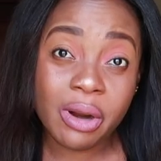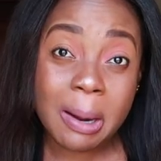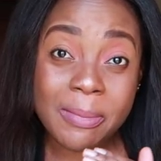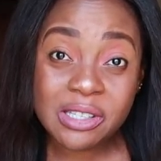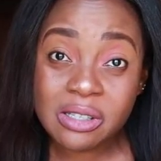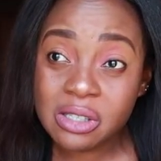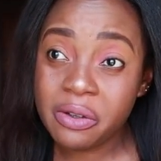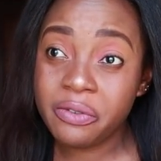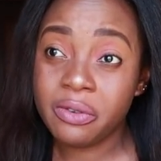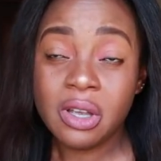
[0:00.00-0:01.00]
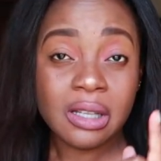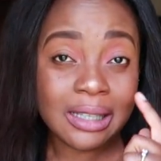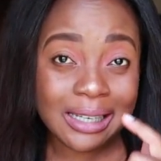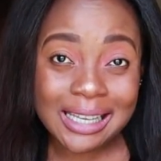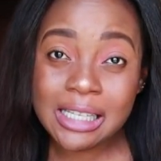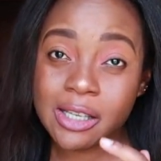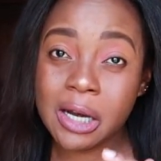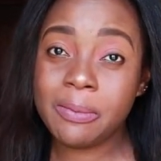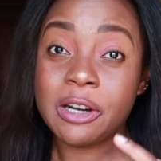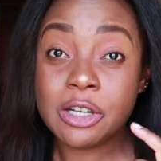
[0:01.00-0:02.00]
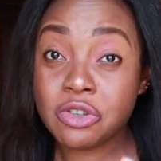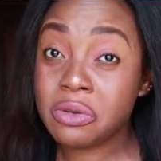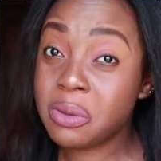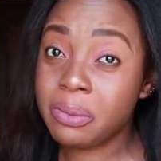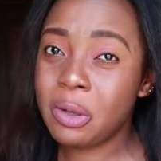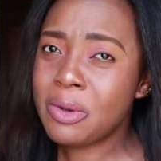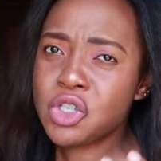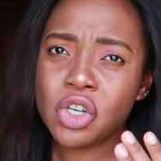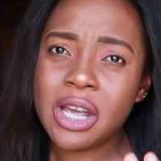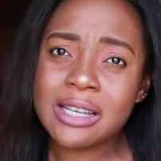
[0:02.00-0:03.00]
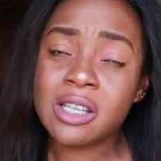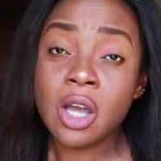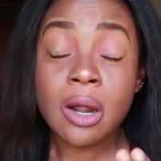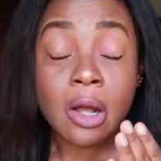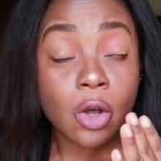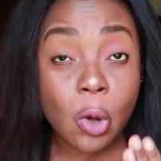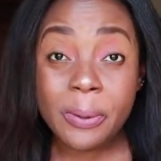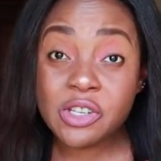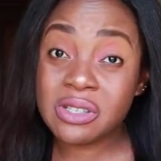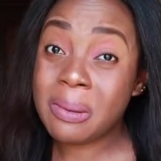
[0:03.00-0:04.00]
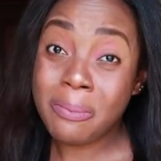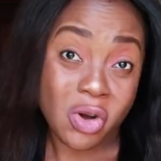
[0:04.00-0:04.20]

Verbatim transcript: all right? Amazing stuff. The link is gonna be in the description below. Make sure you guys go purchase some